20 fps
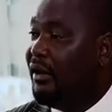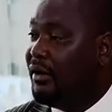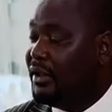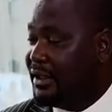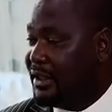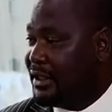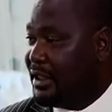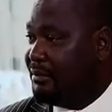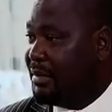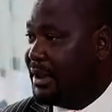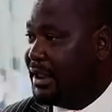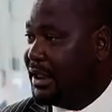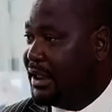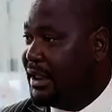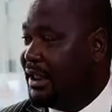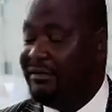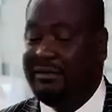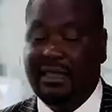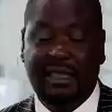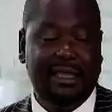It is happening
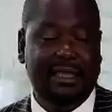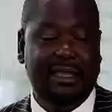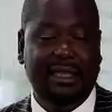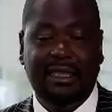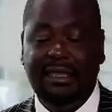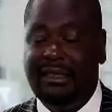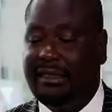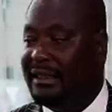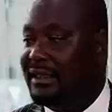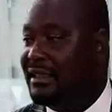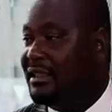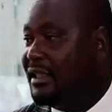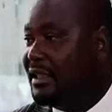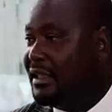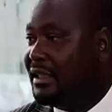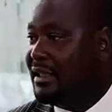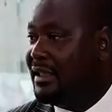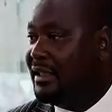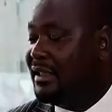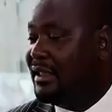even in the
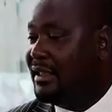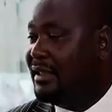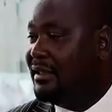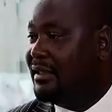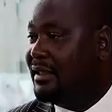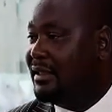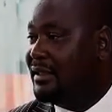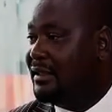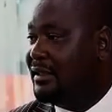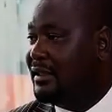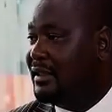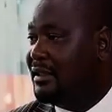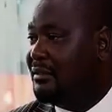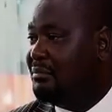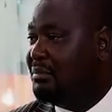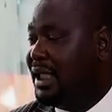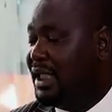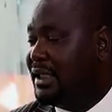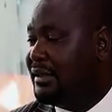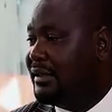recent
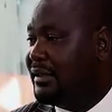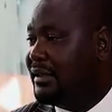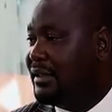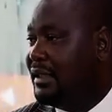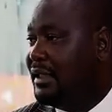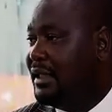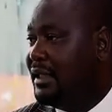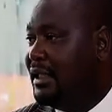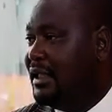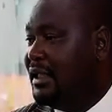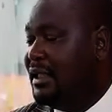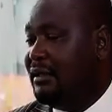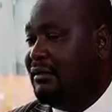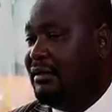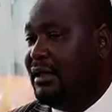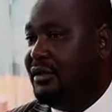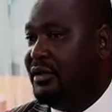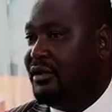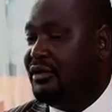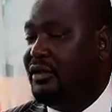past,
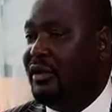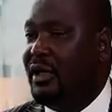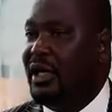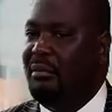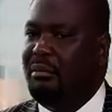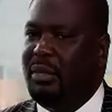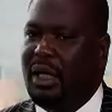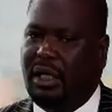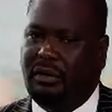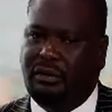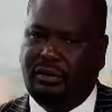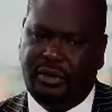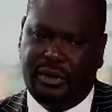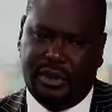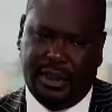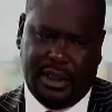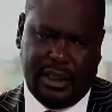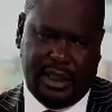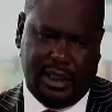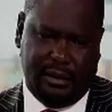when we talk about
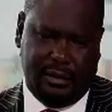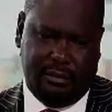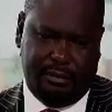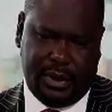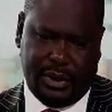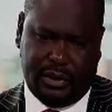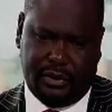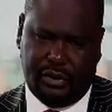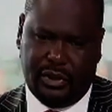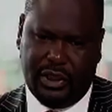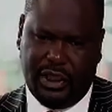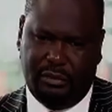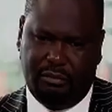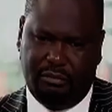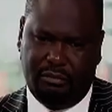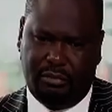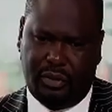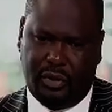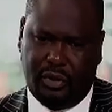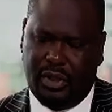
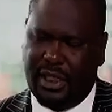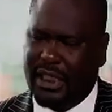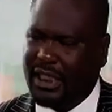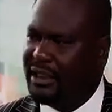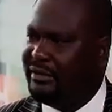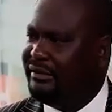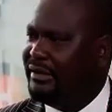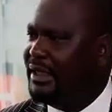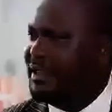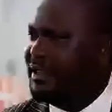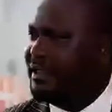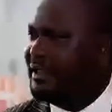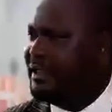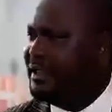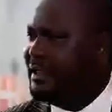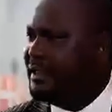petroleum product VAT,